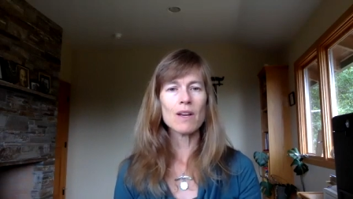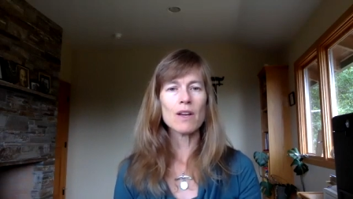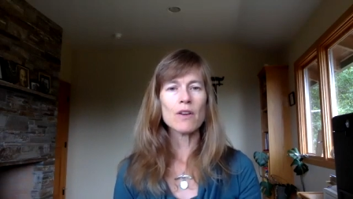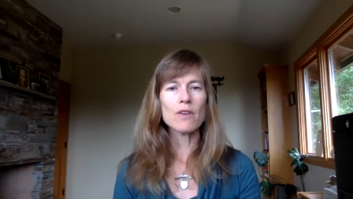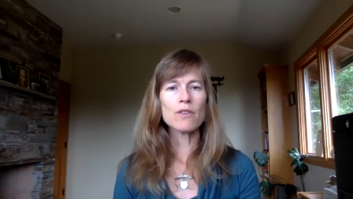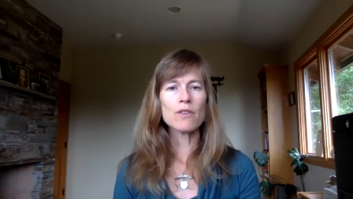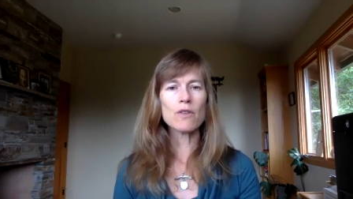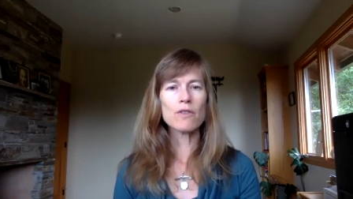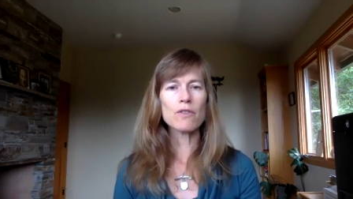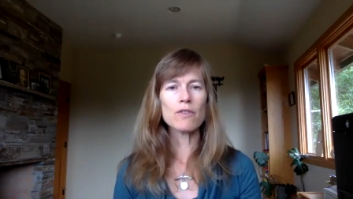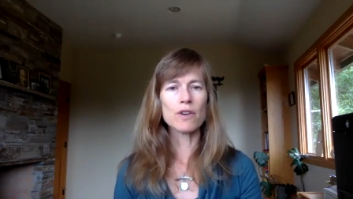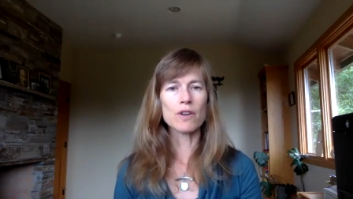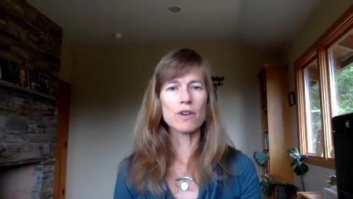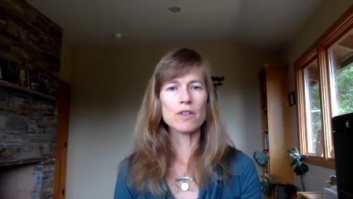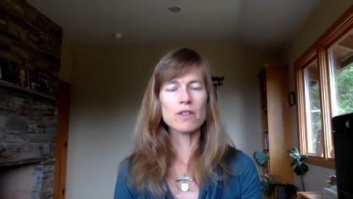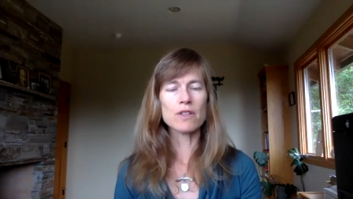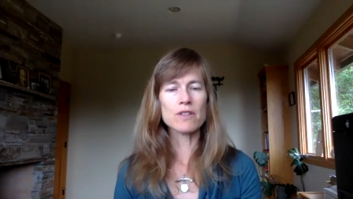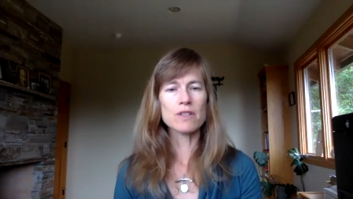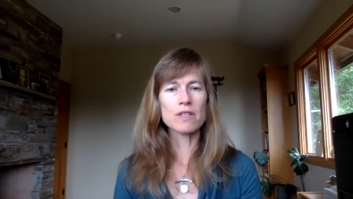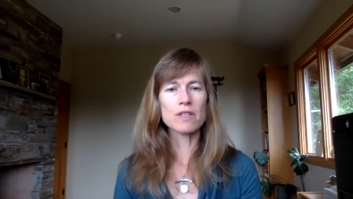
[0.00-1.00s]
So
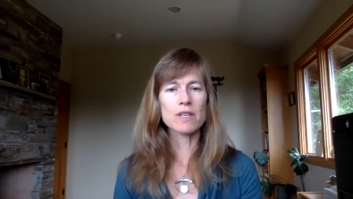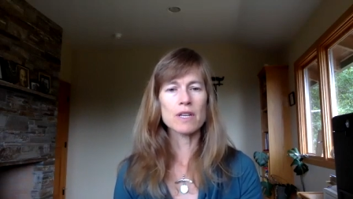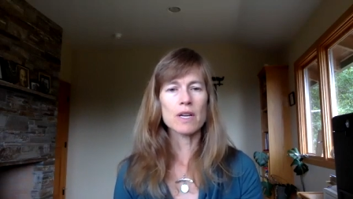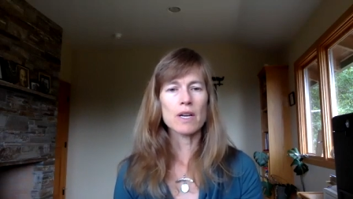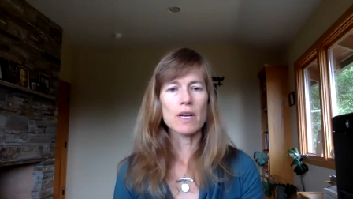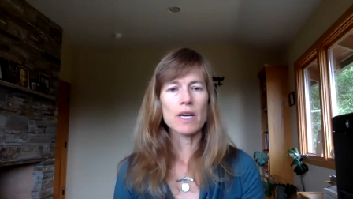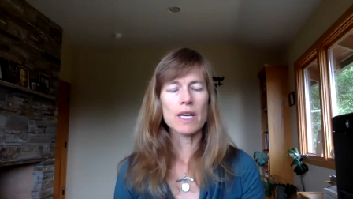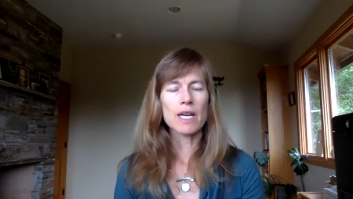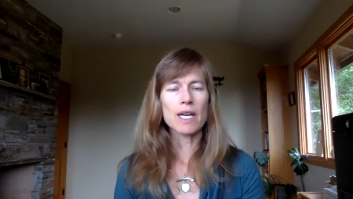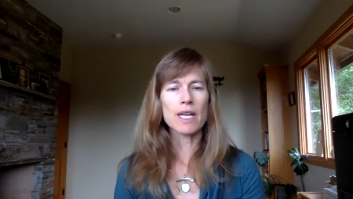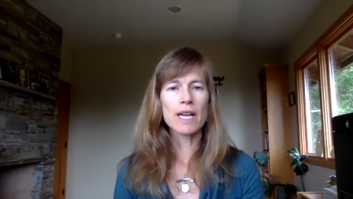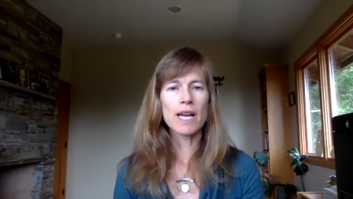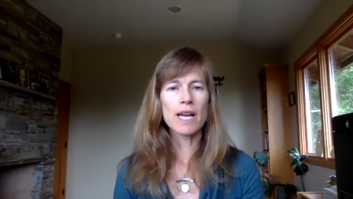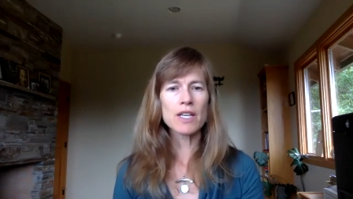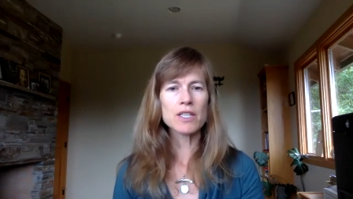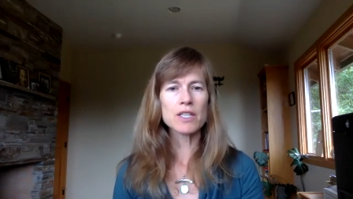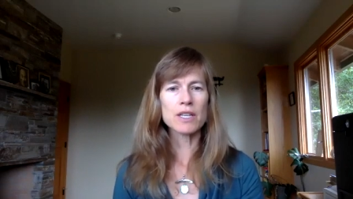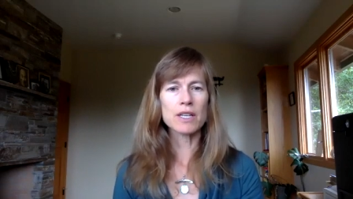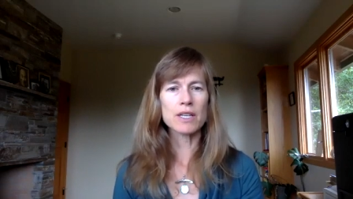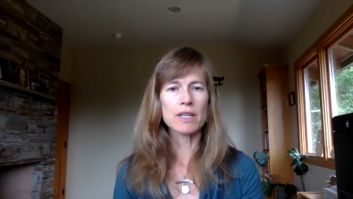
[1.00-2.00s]
first,
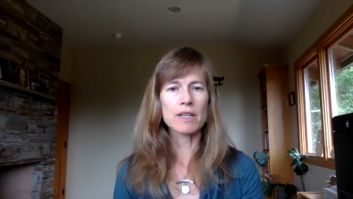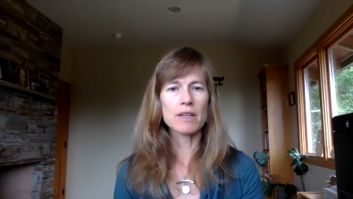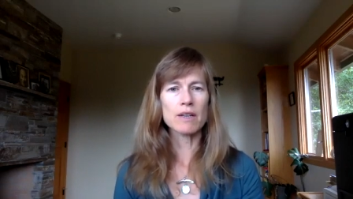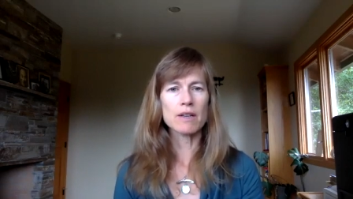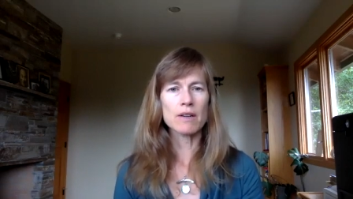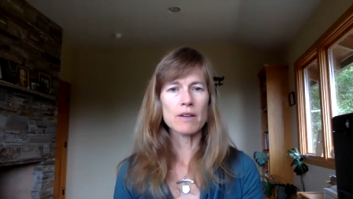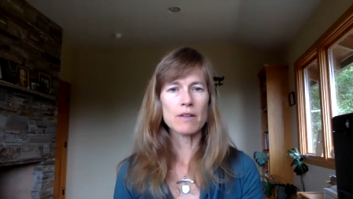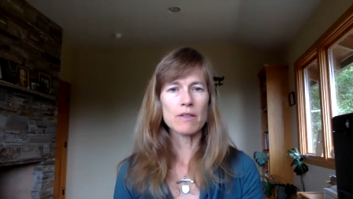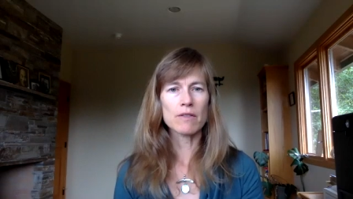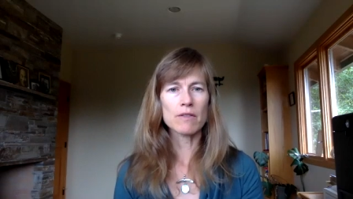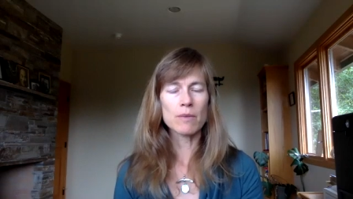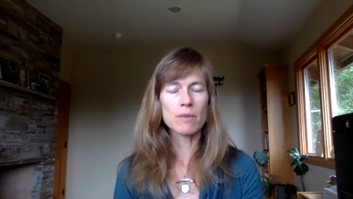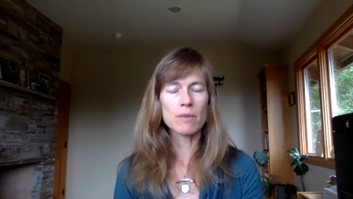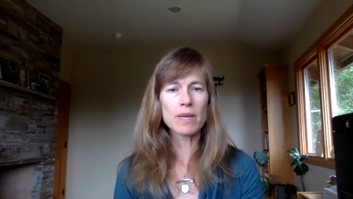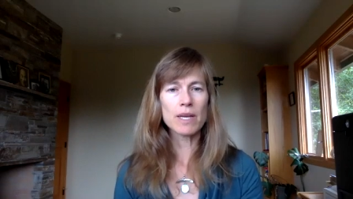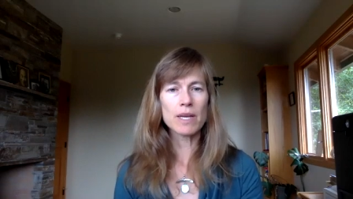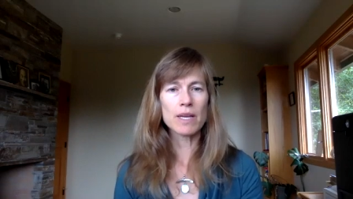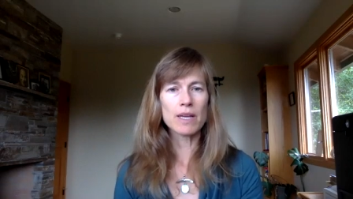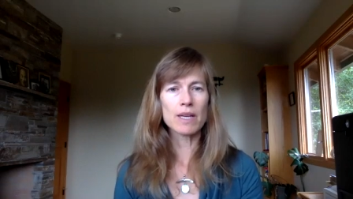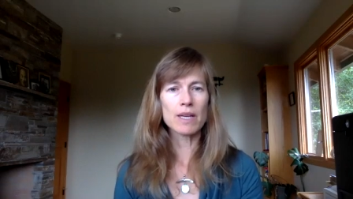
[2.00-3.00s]
connection for
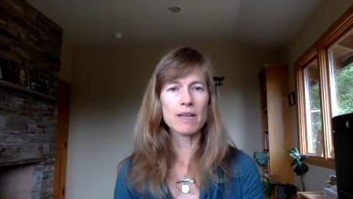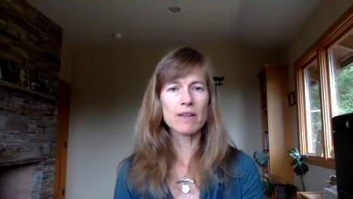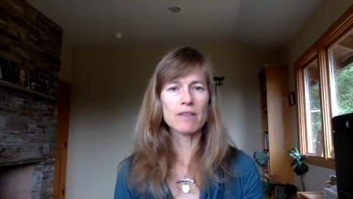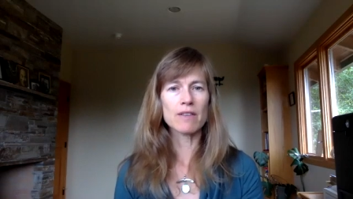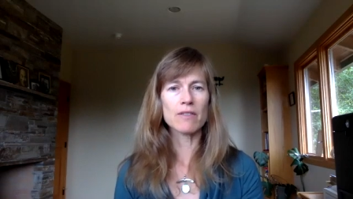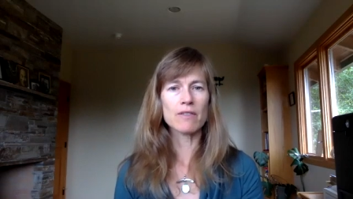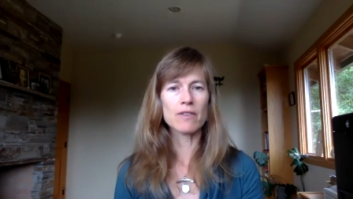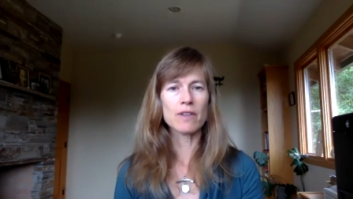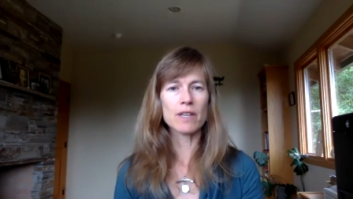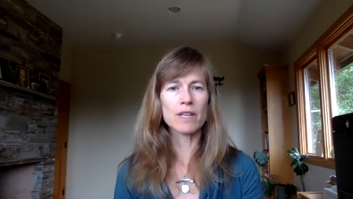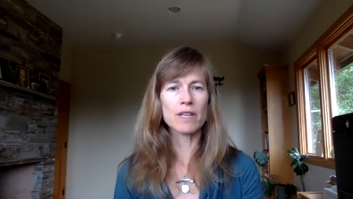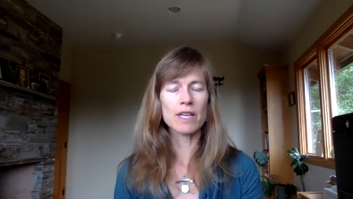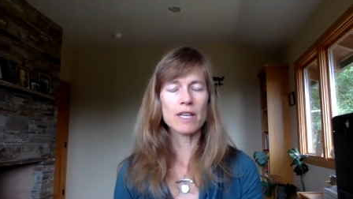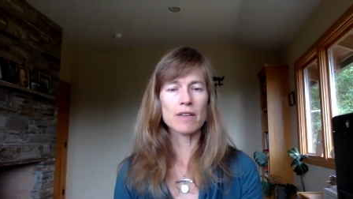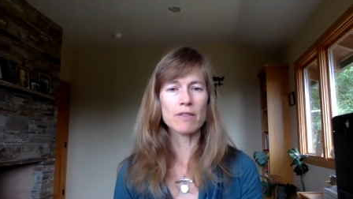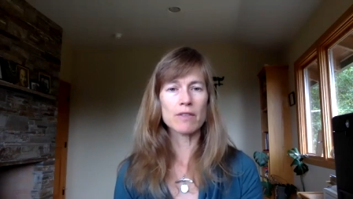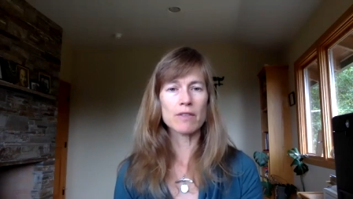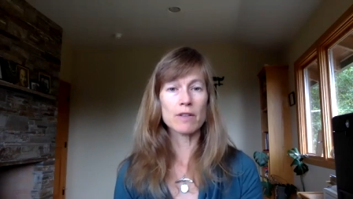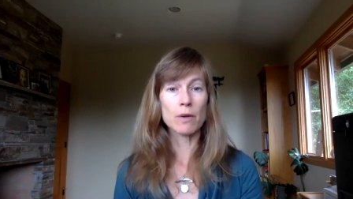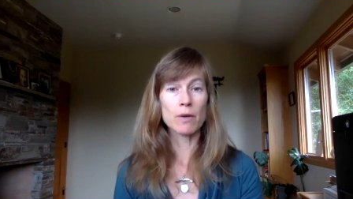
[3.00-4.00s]
me is a feeling
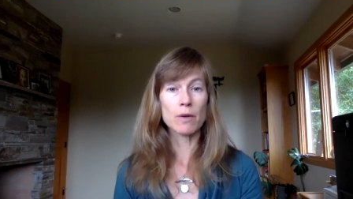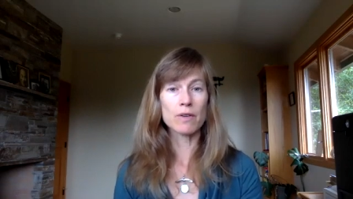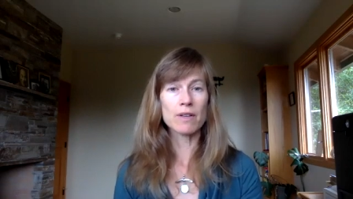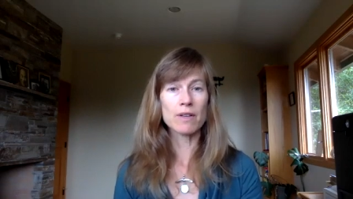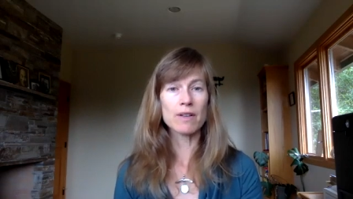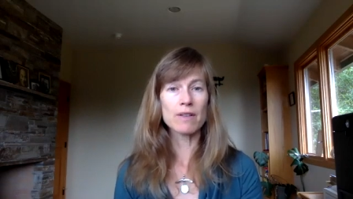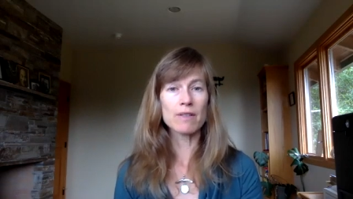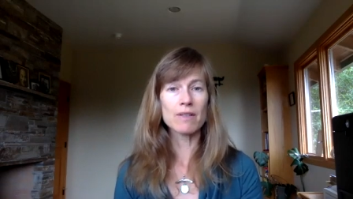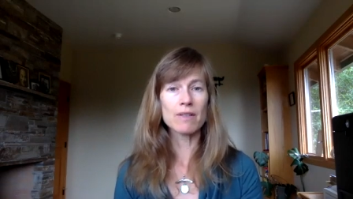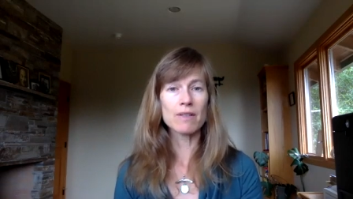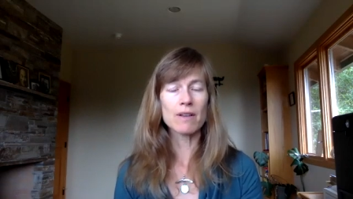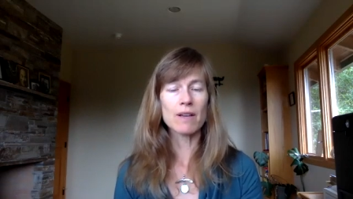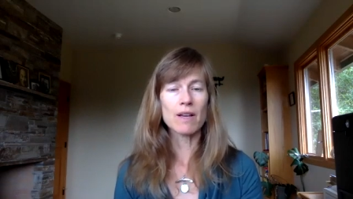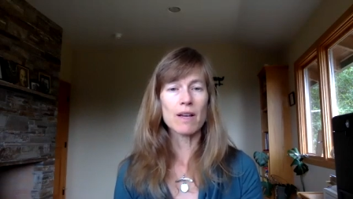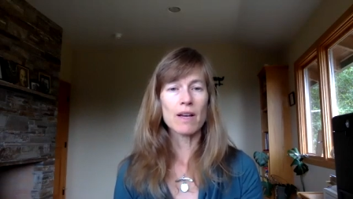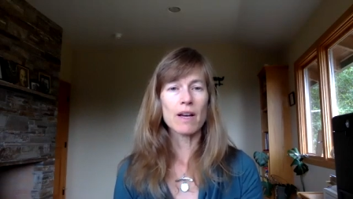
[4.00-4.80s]
of closeness,